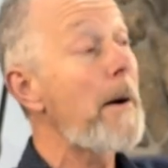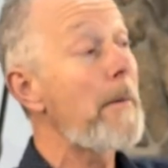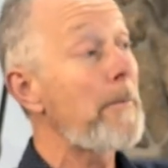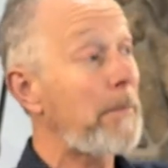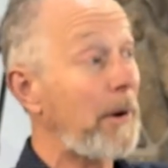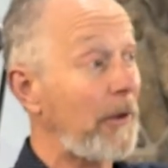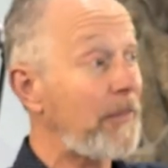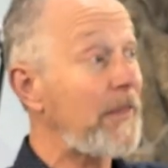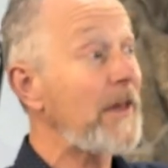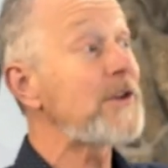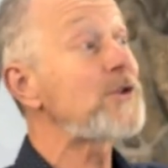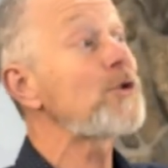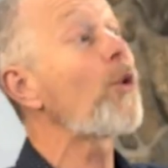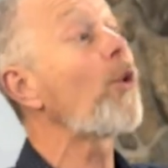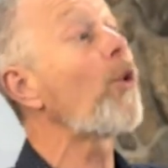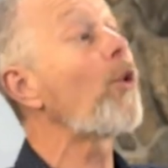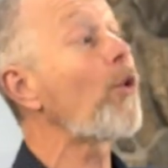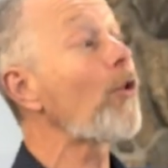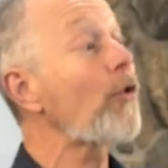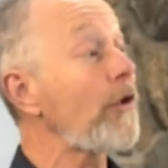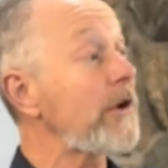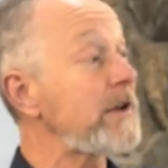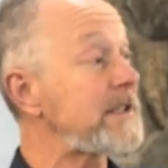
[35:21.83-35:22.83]
but there's
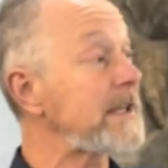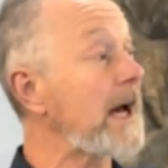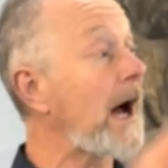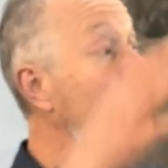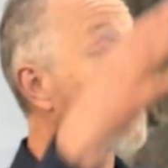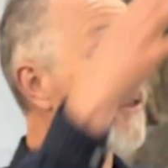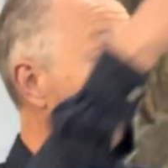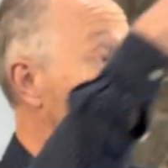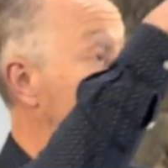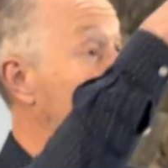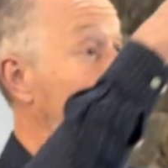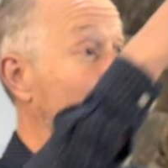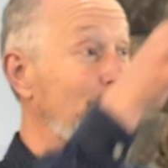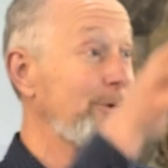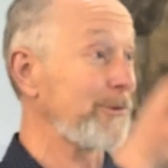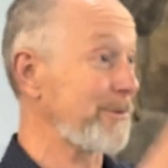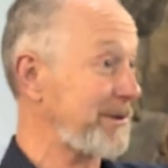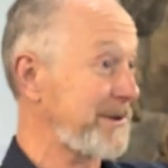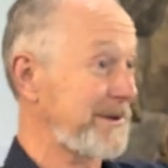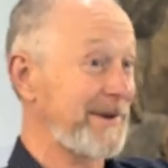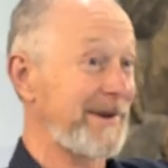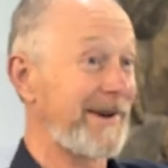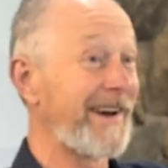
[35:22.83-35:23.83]
all these other
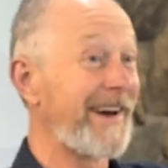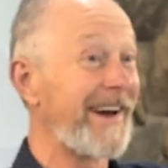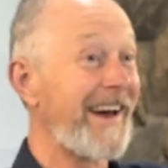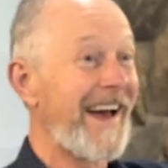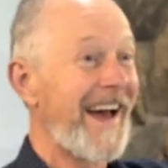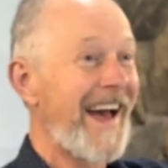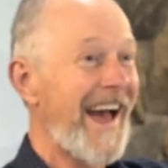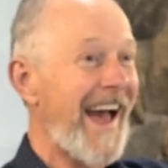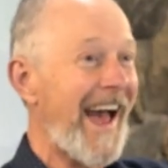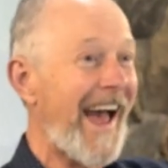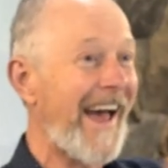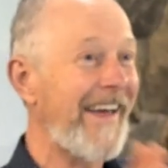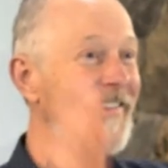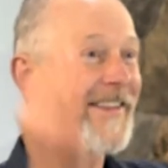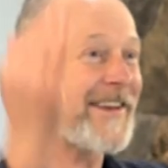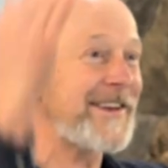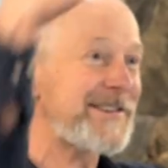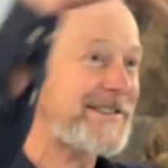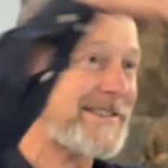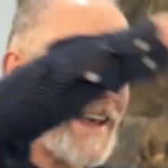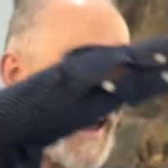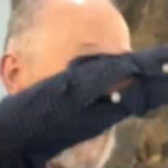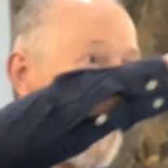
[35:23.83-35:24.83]
groups and
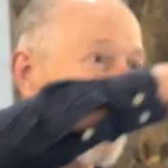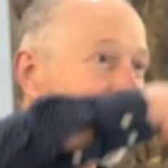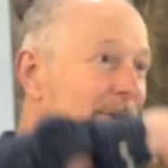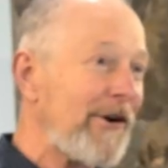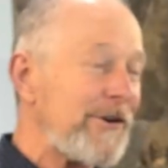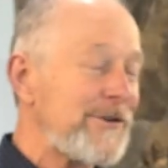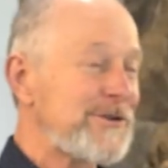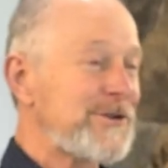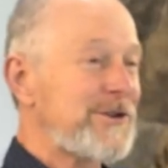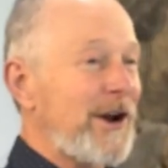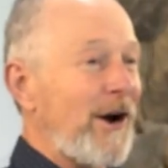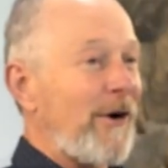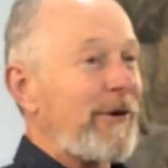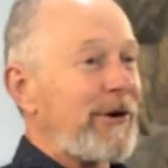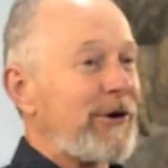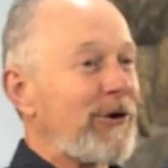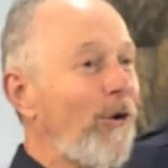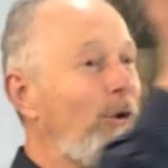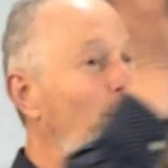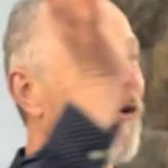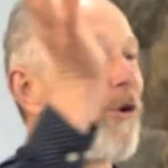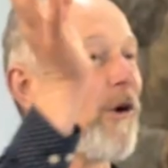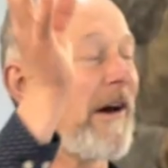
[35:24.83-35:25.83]
there's arrows
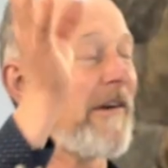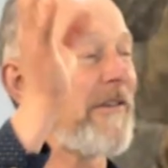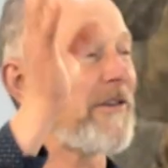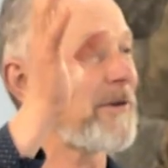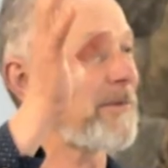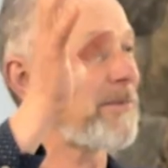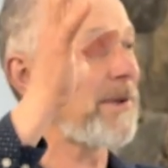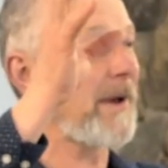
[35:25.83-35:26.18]
going all over the